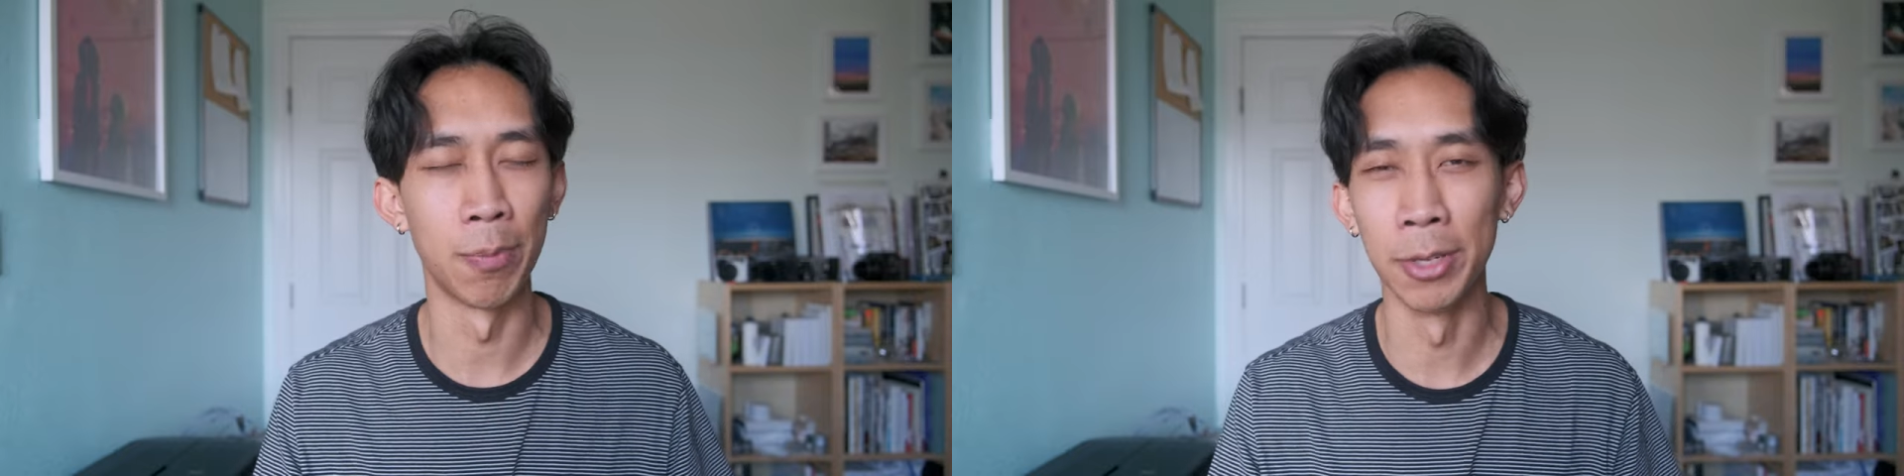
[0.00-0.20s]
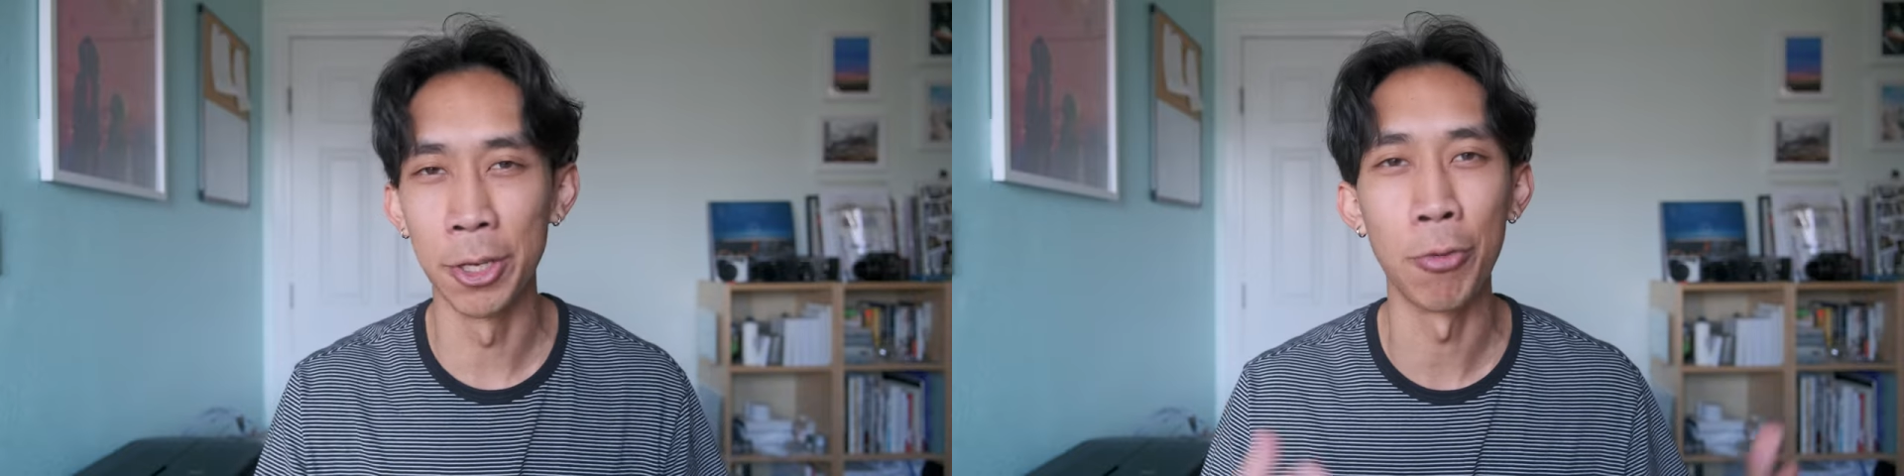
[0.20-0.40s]

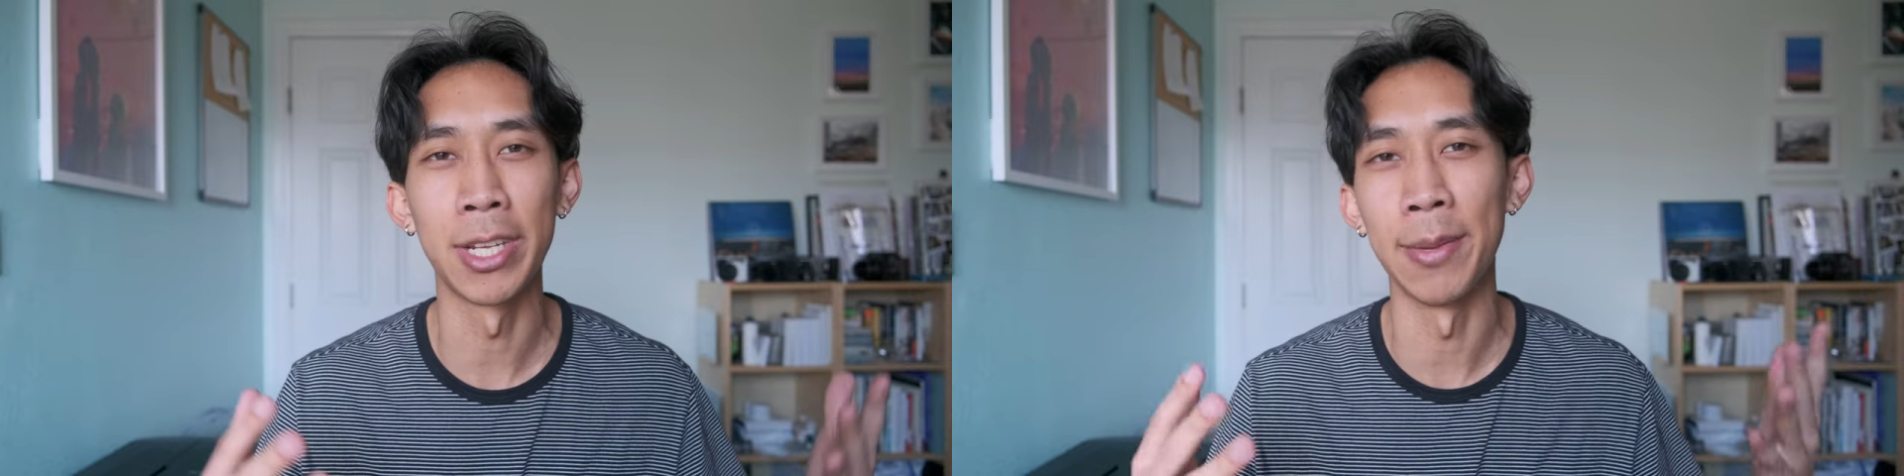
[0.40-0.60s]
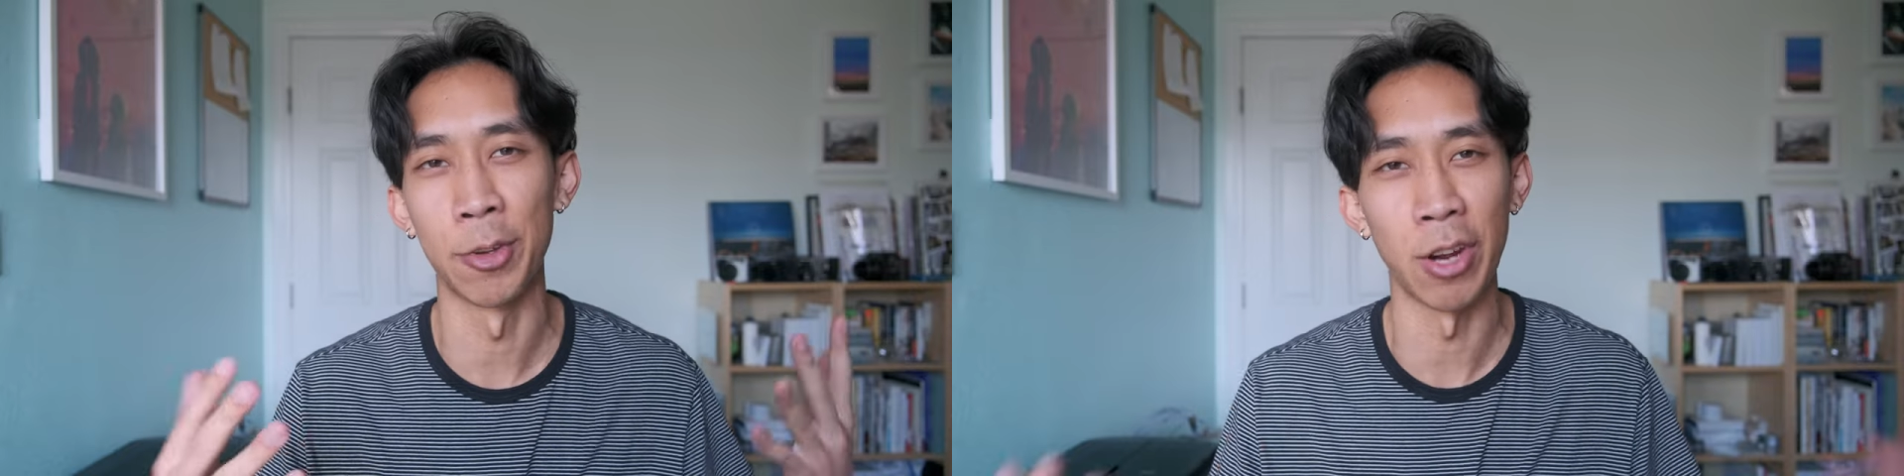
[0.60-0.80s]
but don't
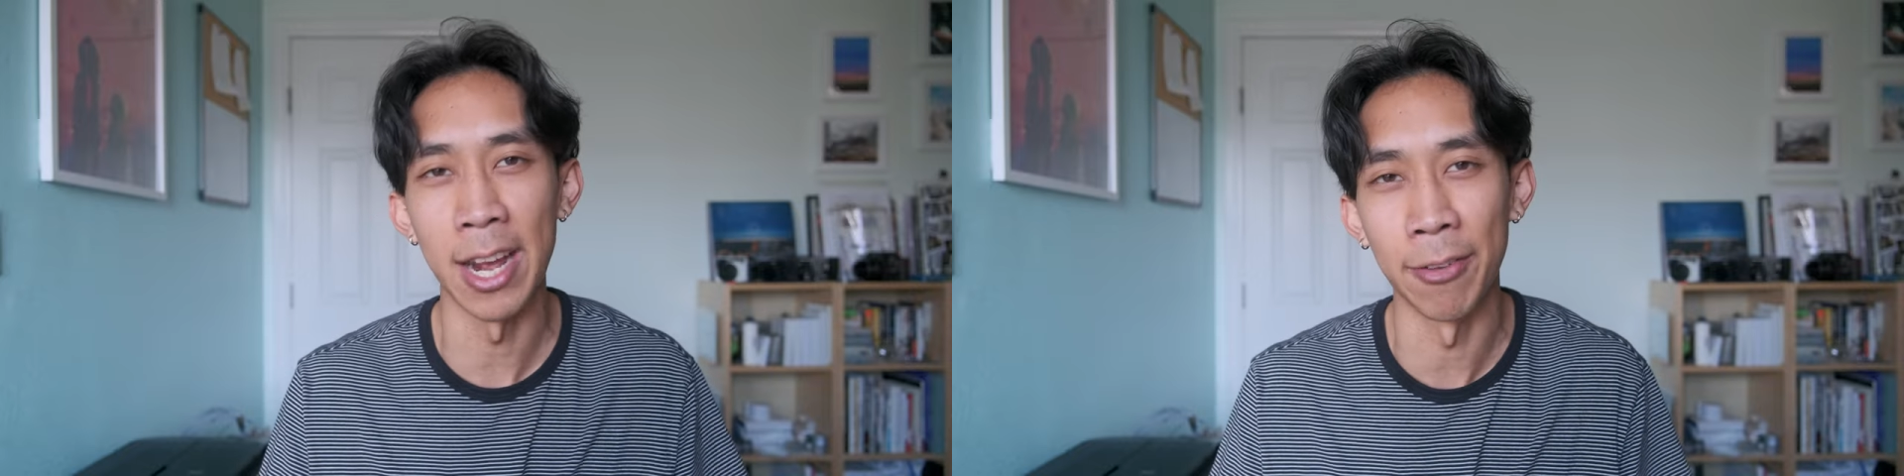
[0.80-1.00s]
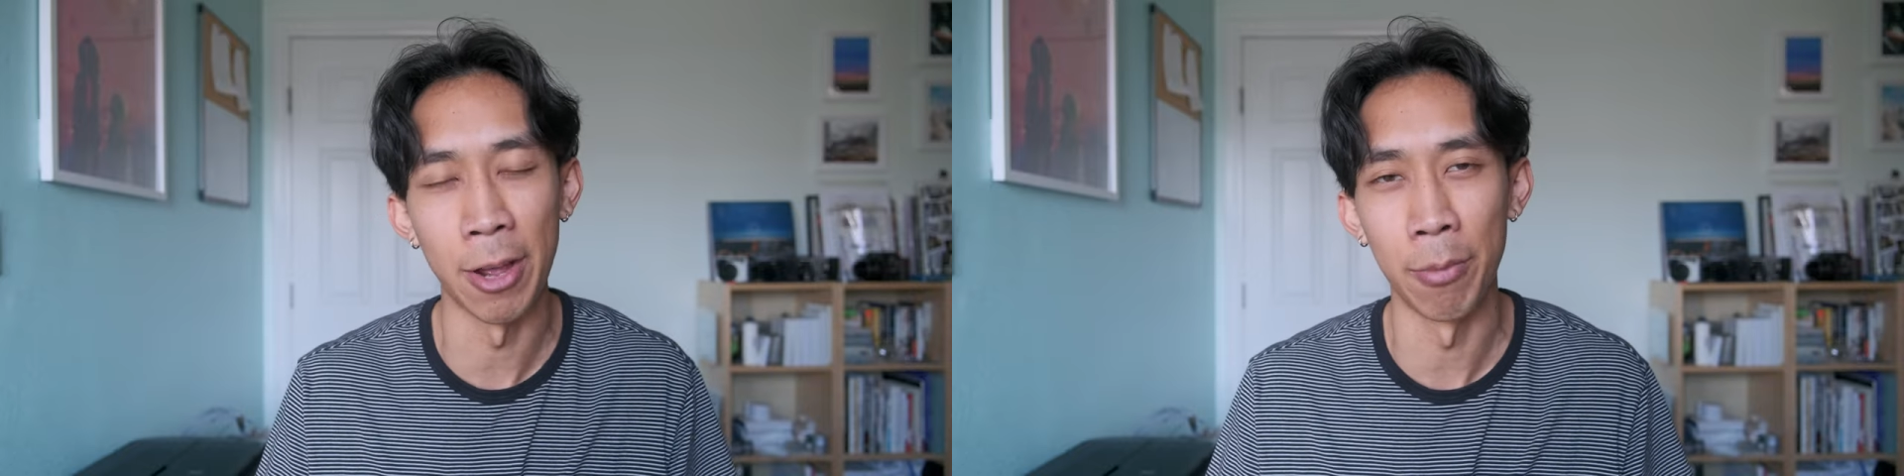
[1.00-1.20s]
keep
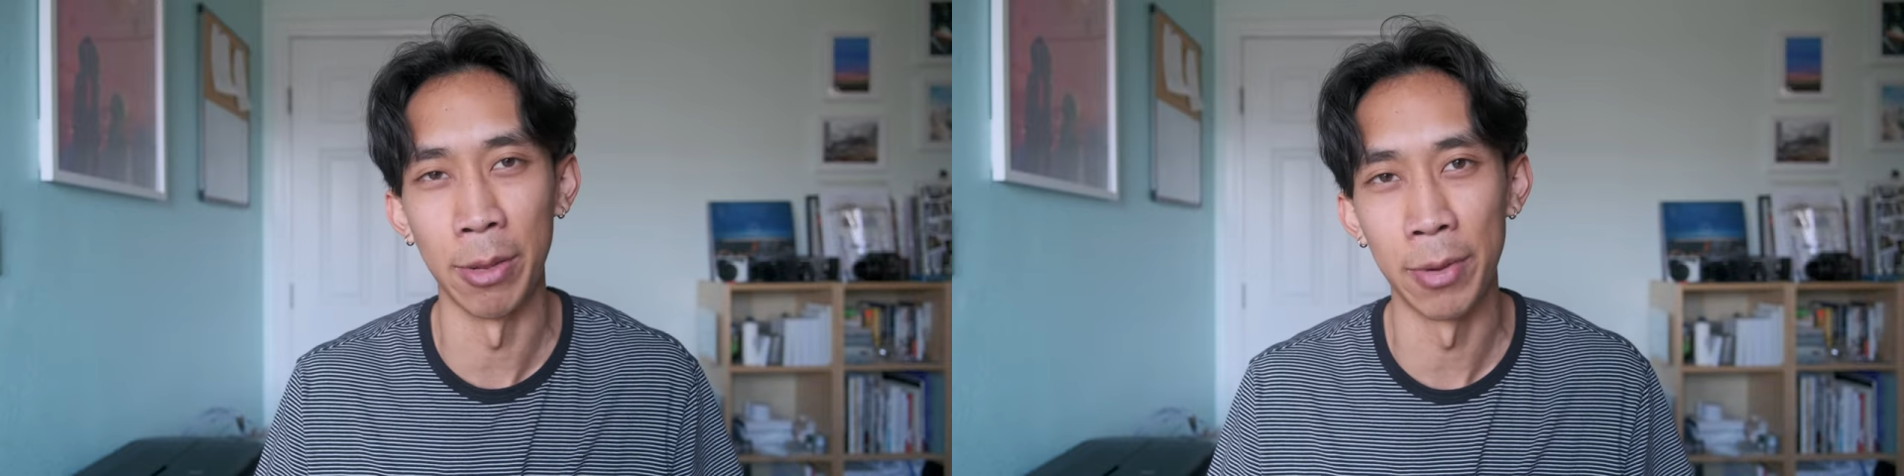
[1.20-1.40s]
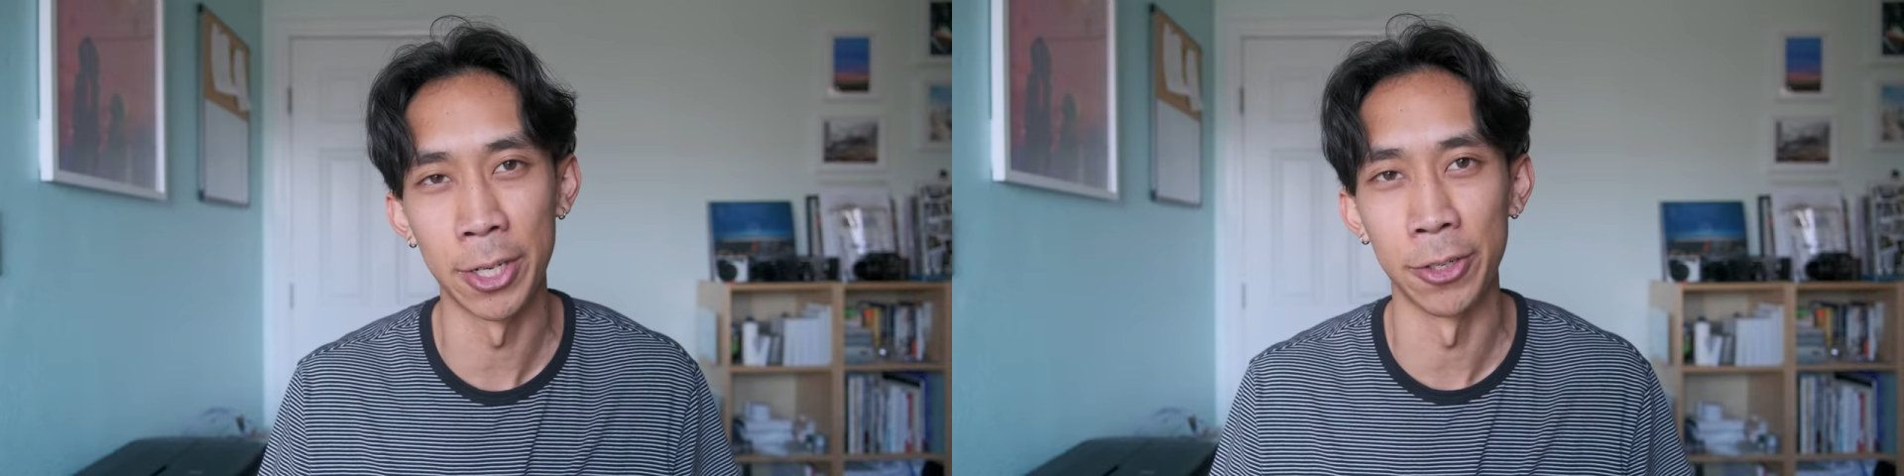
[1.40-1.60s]
track of how many
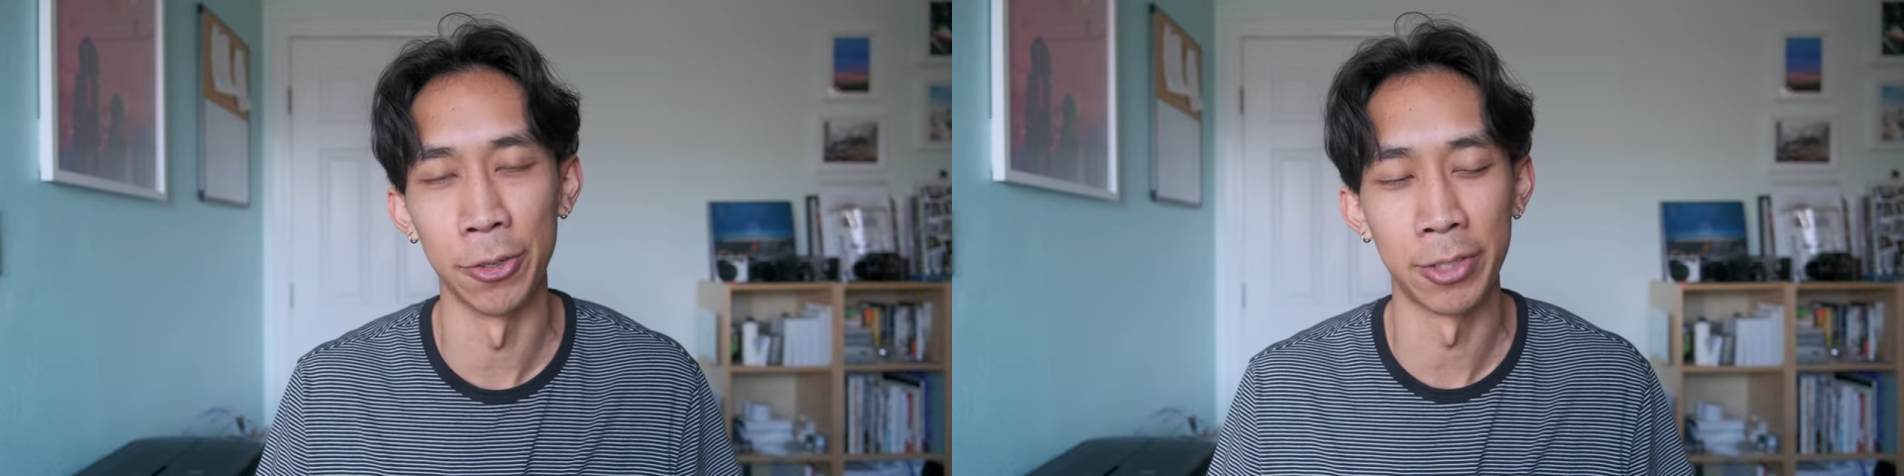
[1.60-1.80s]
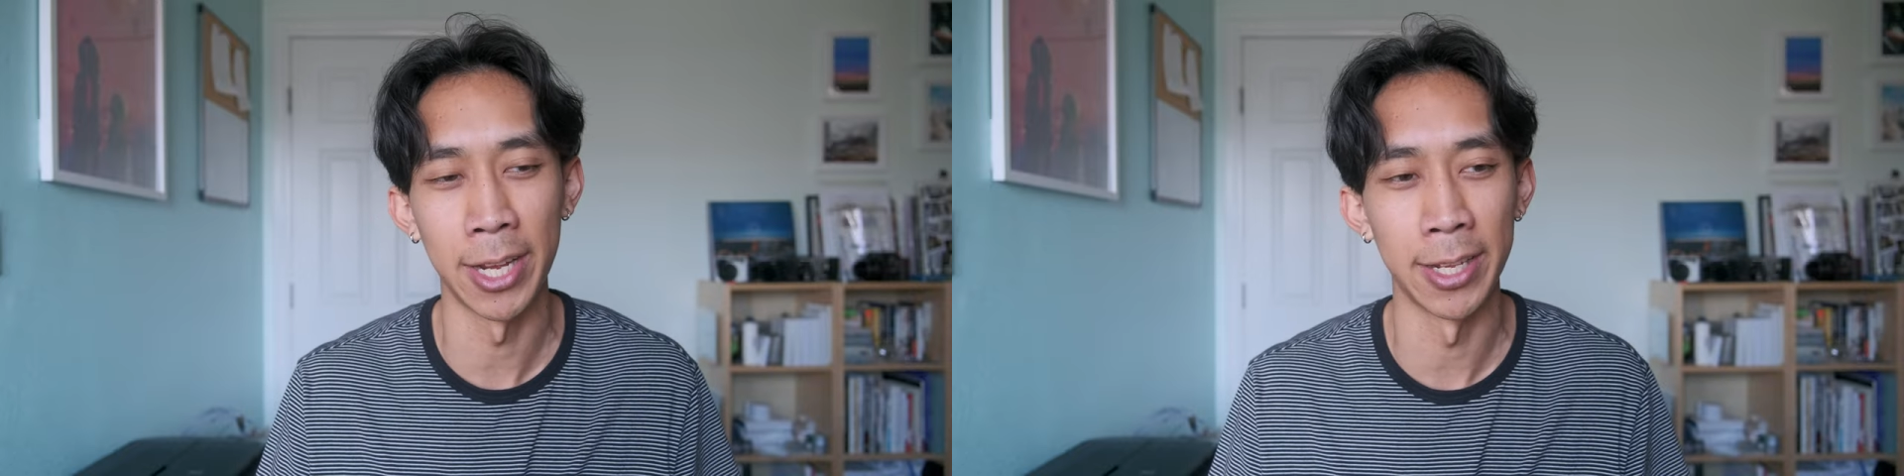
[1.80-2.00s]
pictures
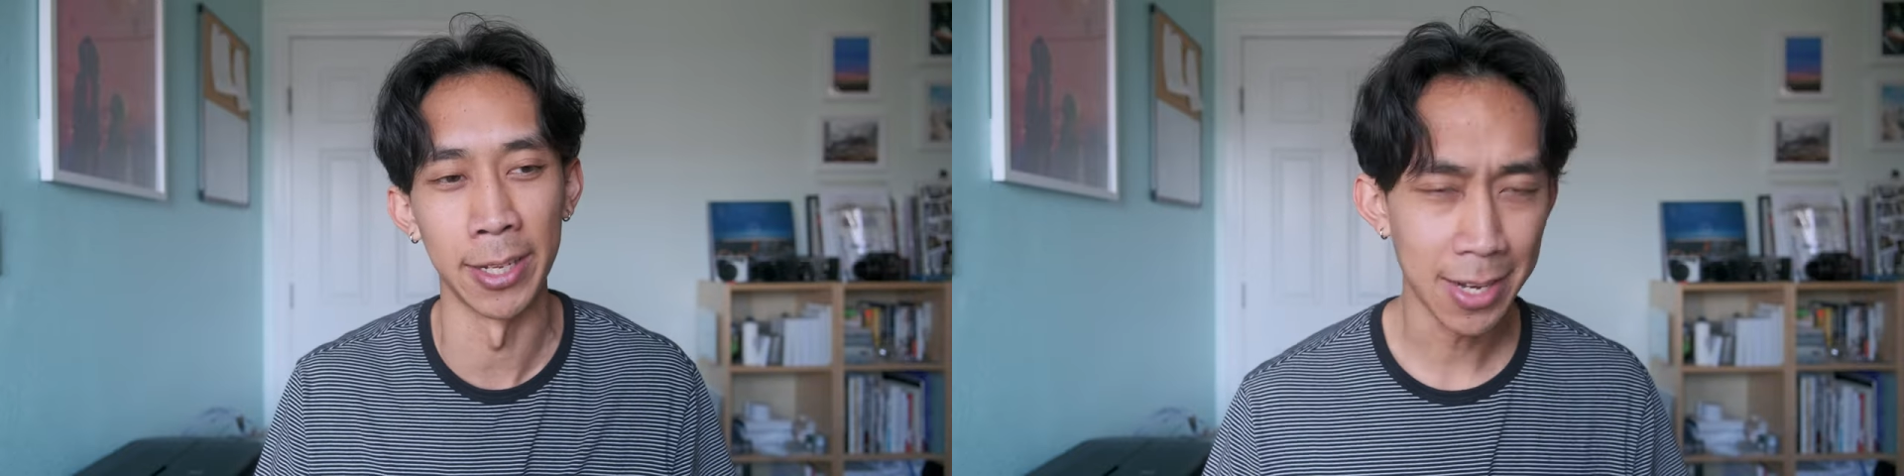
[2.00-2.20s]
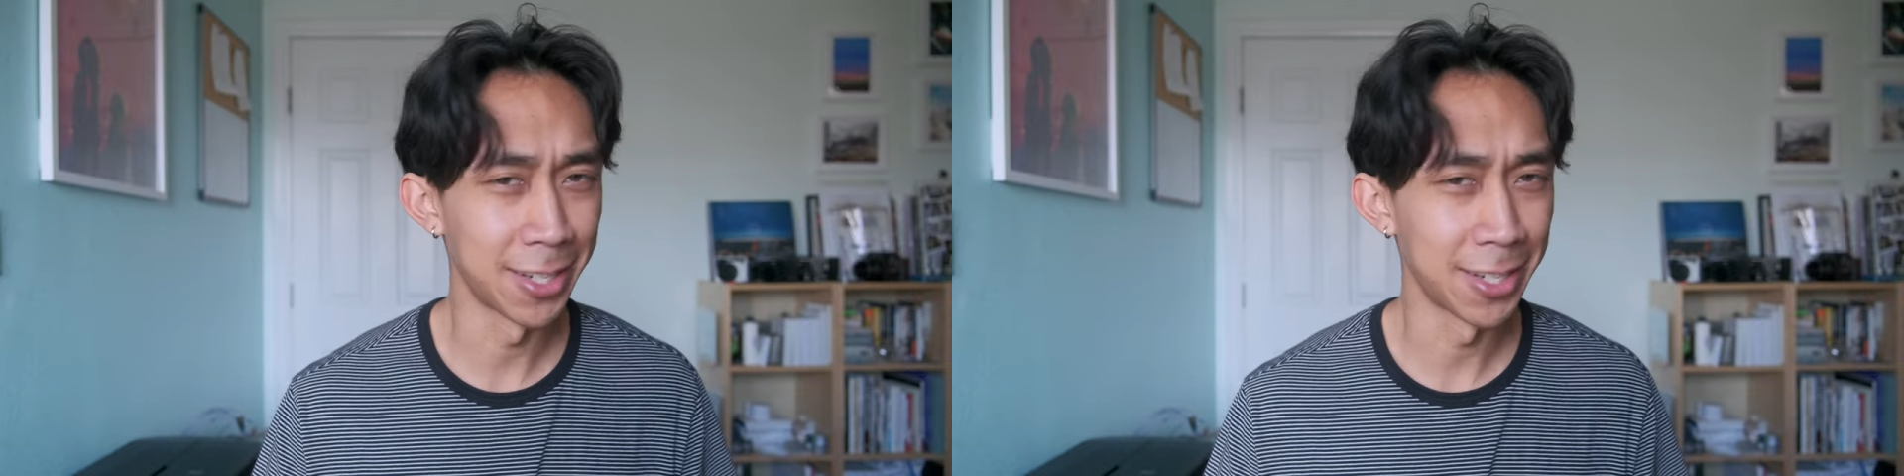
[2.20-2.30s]
you're taking.